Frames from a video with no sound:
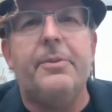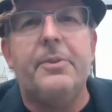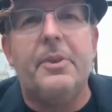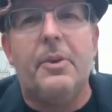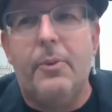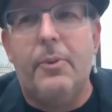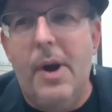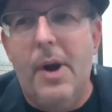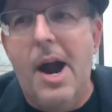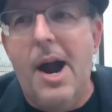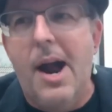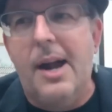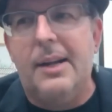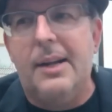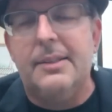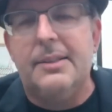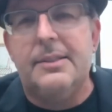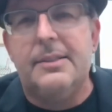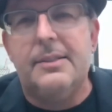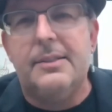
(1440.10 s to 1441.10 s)
from the
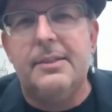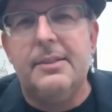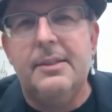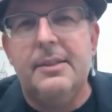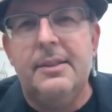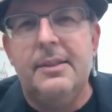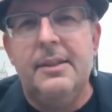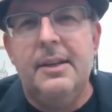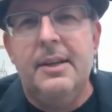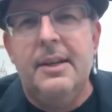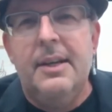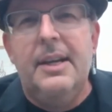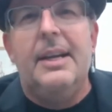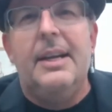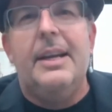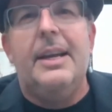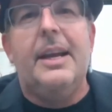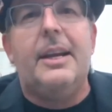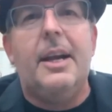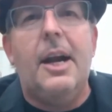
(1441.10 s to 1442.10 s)
rocks,
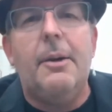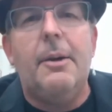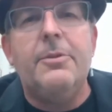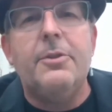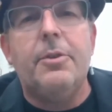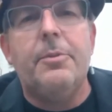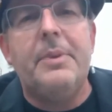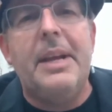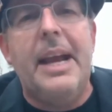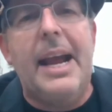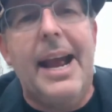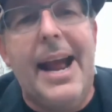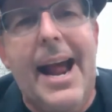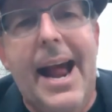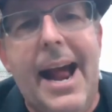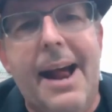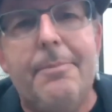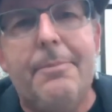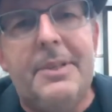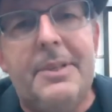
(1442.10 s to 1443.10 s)
it comes from the
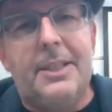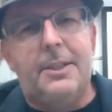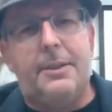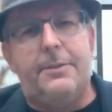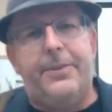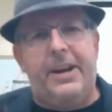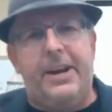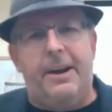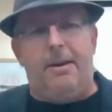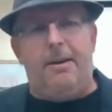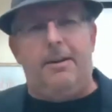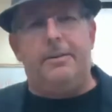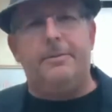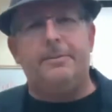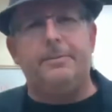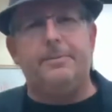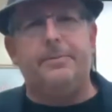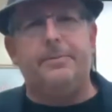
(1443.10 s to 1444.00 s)
atmosphere.